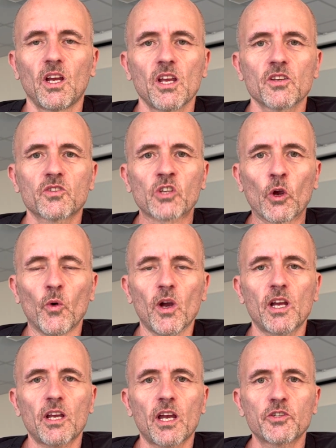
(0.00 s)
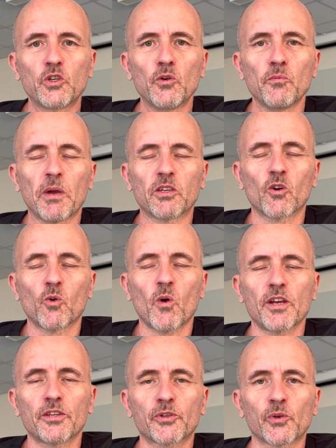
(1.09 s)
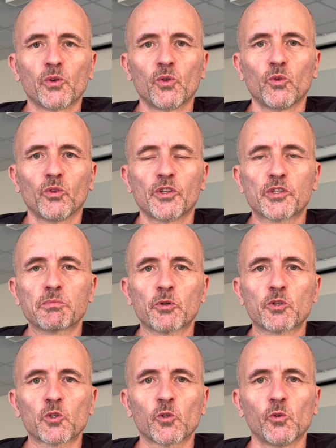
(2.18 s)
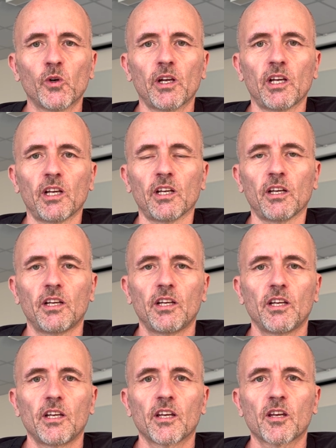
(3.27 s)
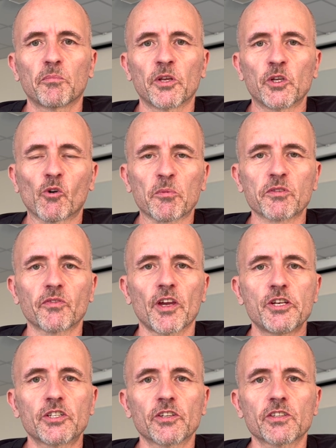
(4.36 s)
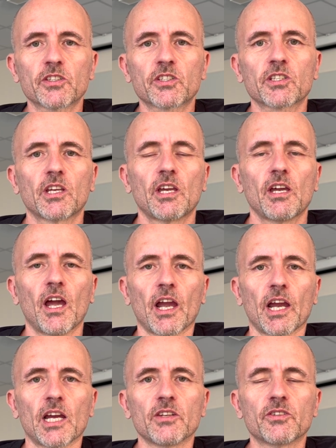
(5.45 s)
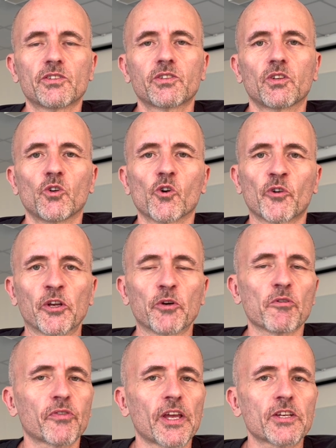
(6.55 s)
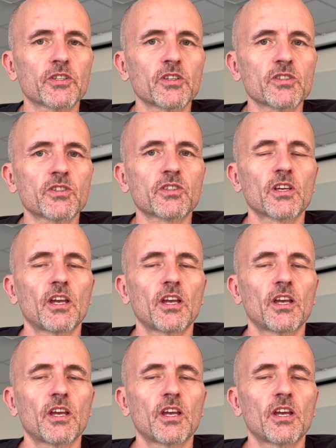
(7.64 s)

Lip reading: So as you make your way through this module, complete your observations and your critical reflections